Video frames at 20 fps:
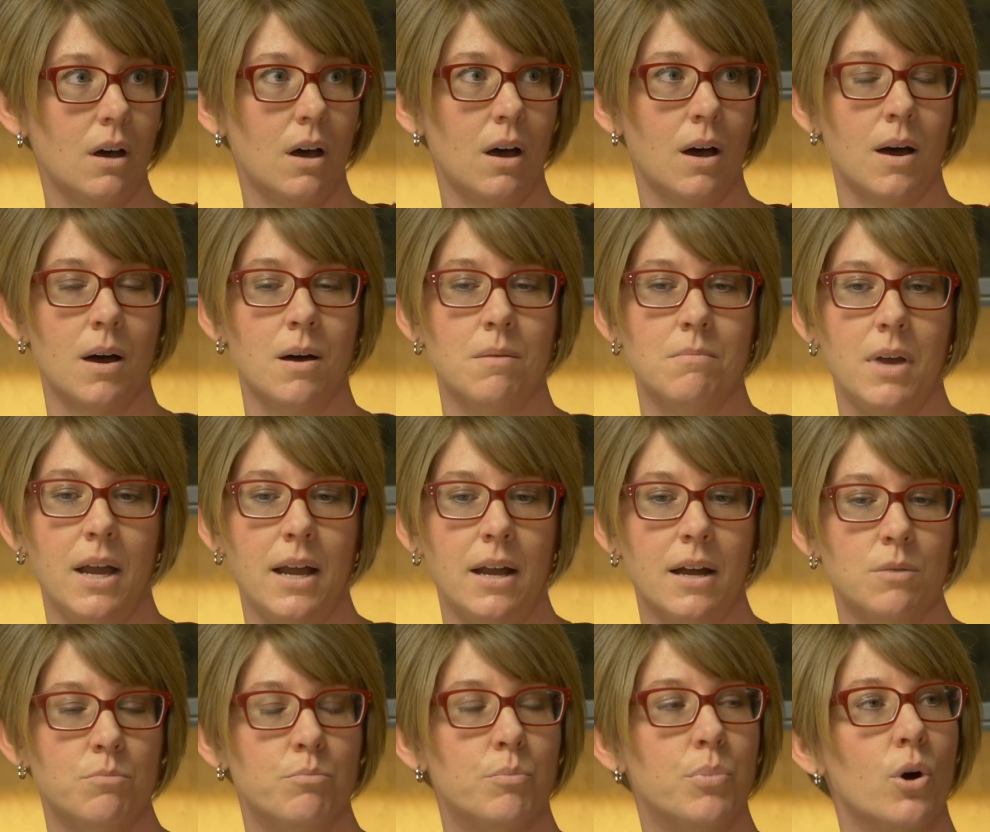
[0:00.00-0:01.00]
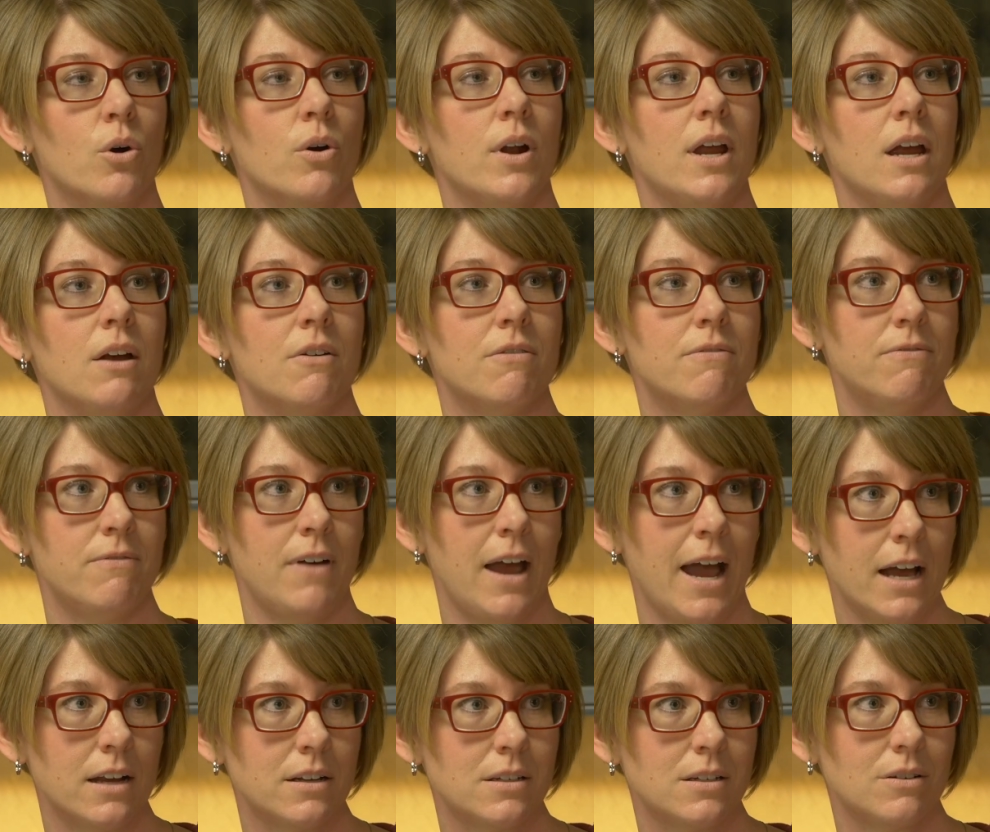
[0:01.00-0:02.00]
and burning
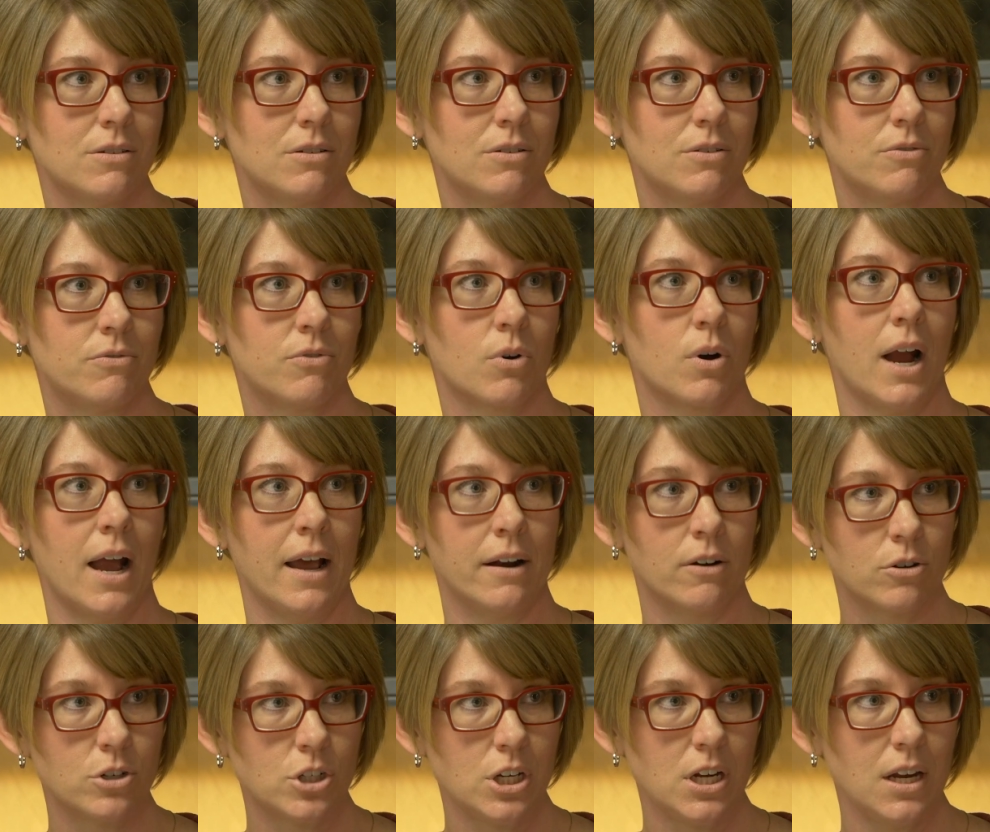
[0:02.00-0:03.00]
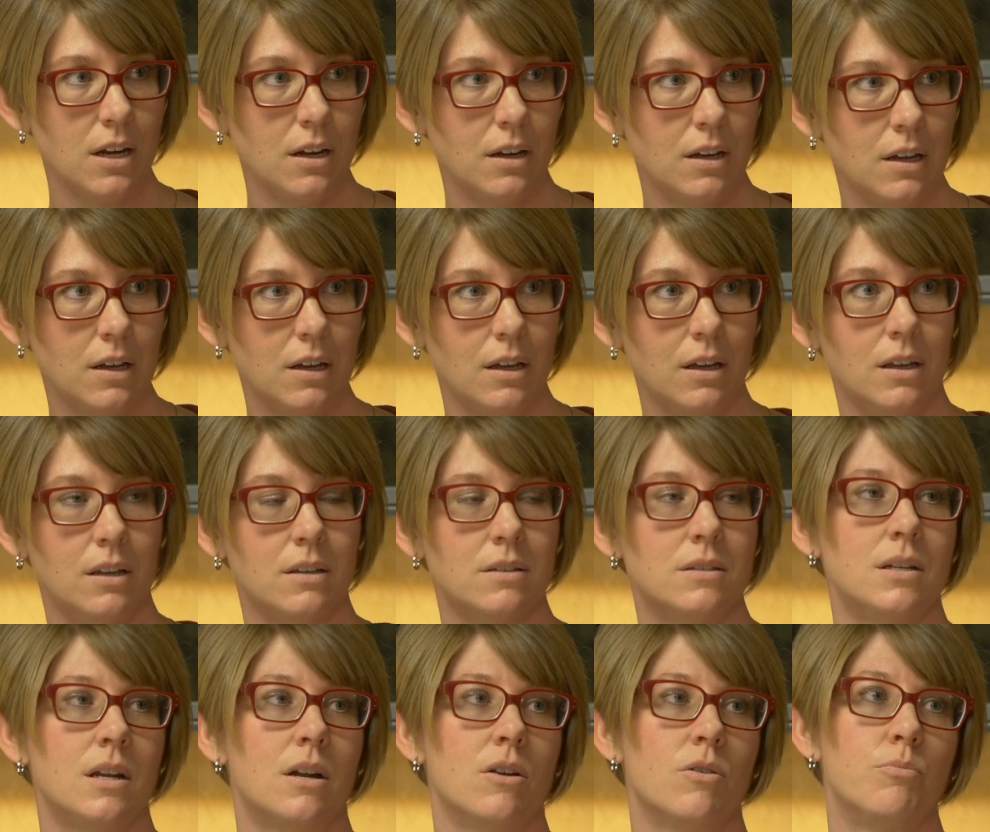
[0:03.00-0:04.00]
fat for energy
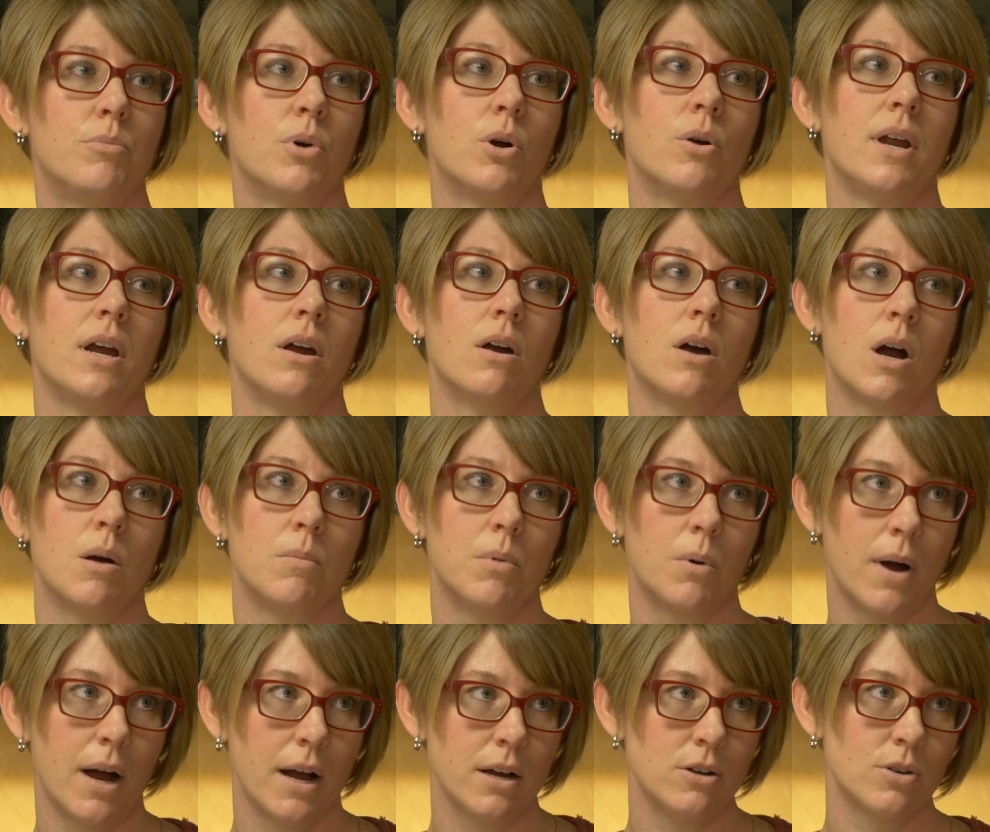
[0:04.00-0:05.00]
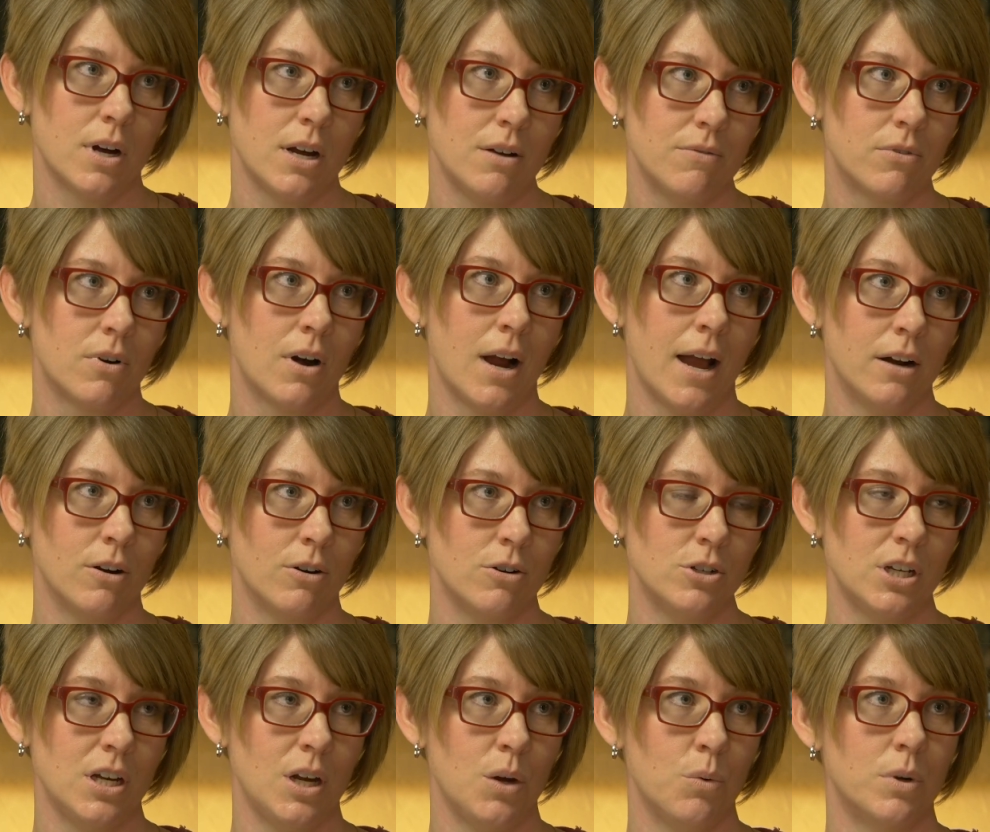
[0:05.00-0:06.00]
instead of burning carbohydrate for
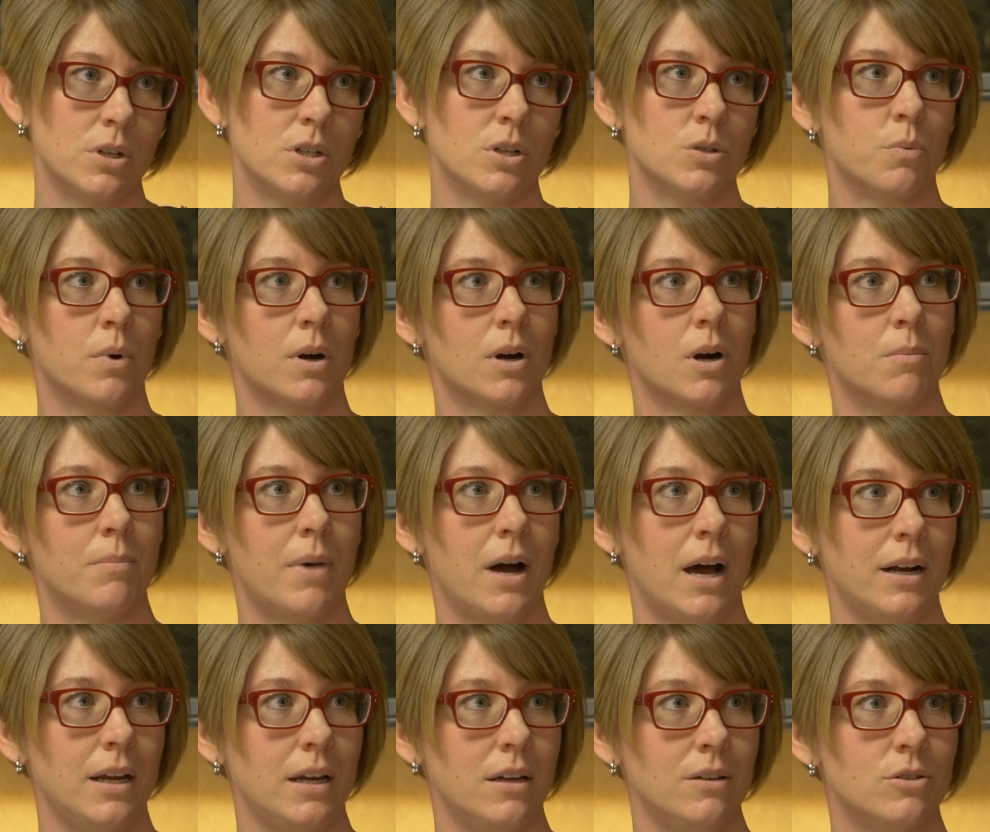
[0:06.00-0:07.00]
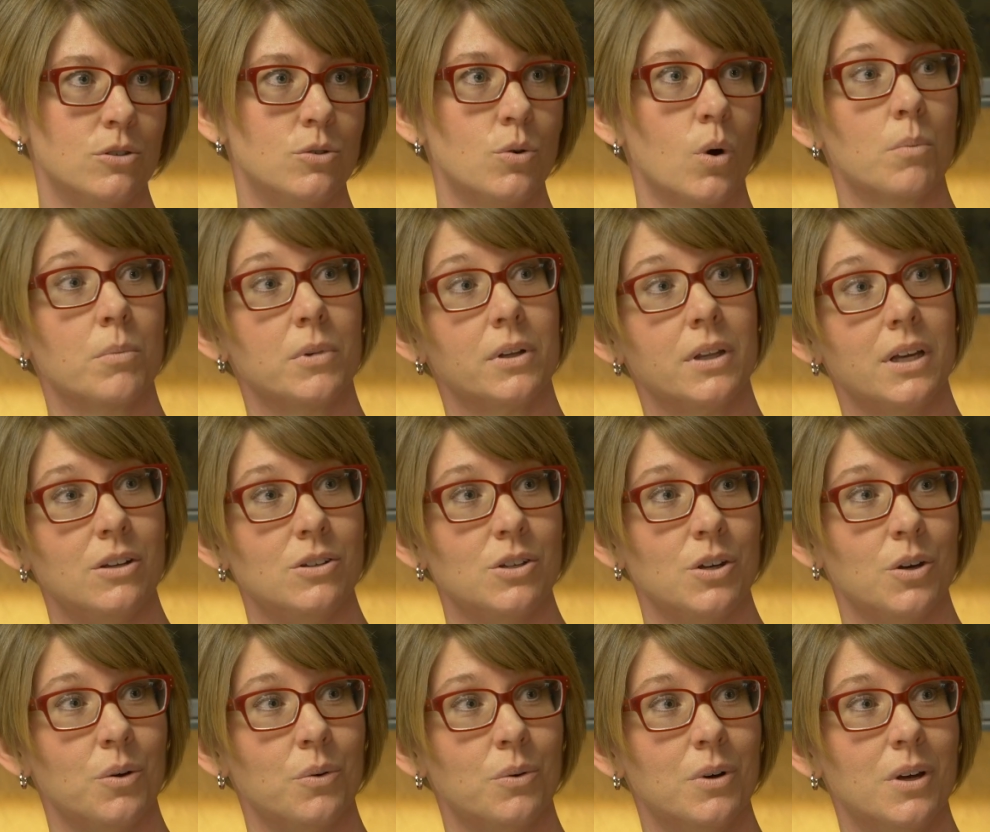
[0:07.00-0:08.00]
energy, which is what our bodies normally
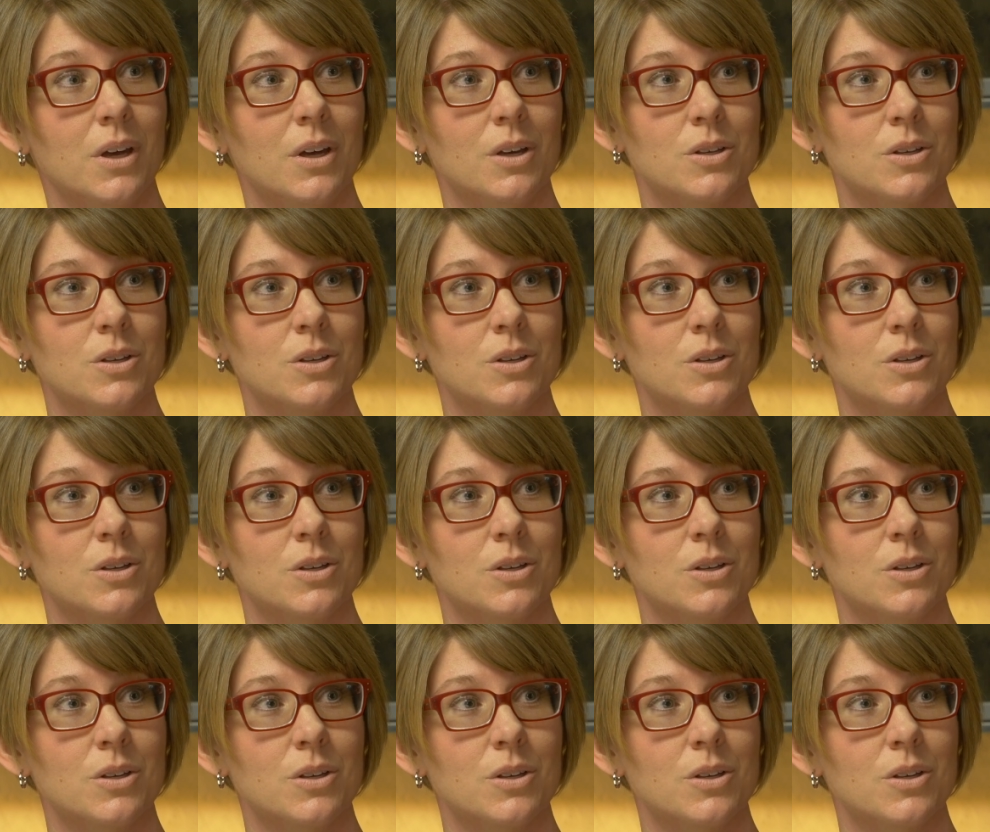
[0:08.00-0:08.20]
do.